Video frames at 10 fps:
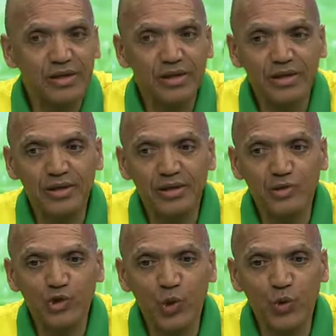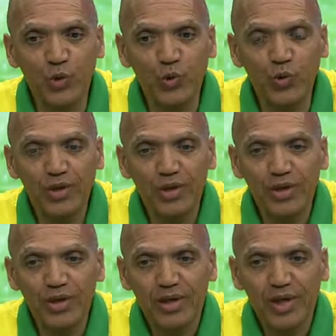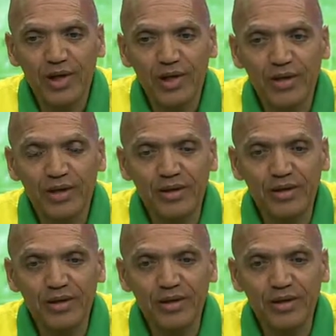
Uh, so I,